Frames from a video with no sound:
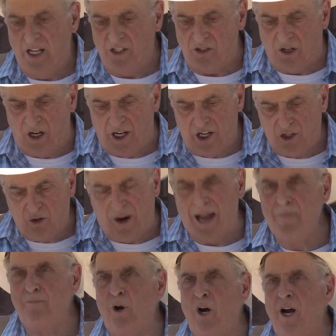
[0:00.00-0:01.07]
It's on a
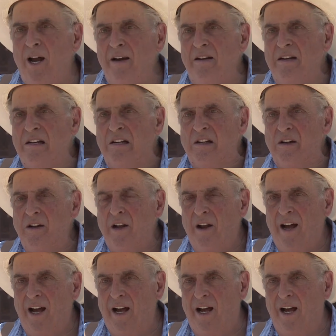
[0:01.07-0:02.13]
tripod
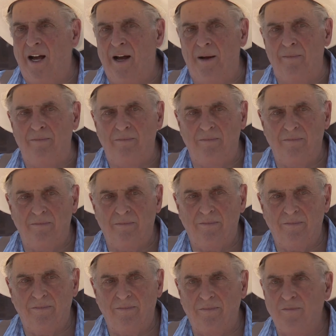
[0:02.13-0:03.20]
um,
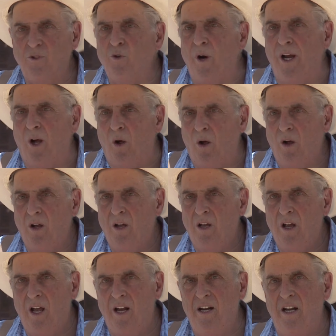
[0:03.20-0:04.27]
drill,
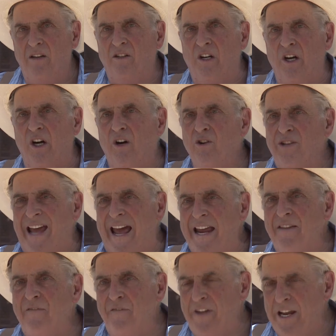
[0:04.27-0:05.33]
and it goes
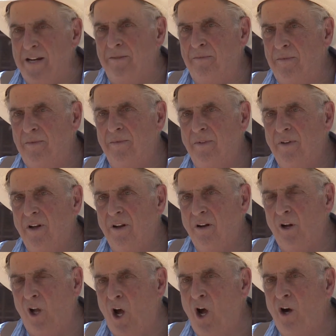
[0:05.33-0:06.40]
eight feet
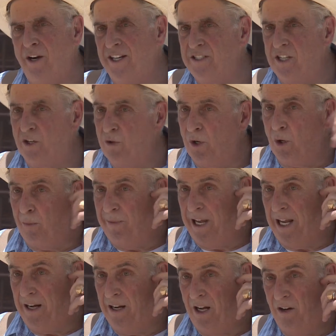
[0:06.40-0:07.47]
long is the drill
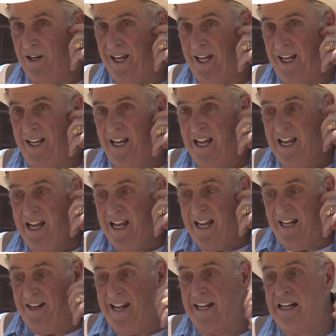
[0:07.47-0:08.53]
bit, okay?
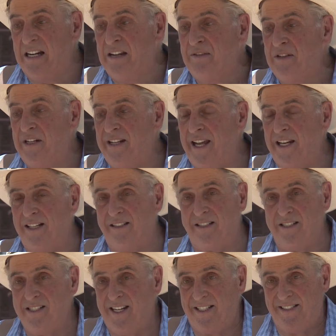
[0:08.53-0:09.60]
And they can even take it
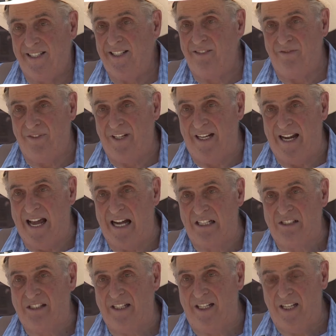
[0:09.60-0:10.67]
to 16 feet
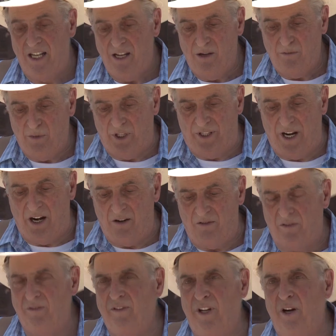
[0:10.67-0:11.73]
actually, but they're
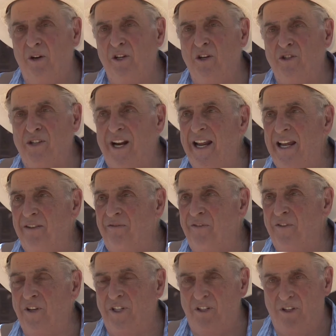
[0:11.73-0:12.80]
they're using eight
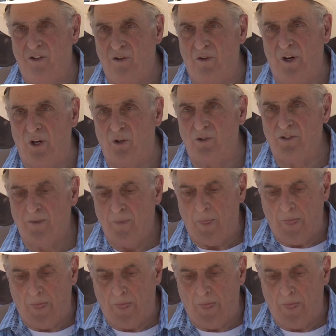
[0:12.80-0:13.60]
foot drills,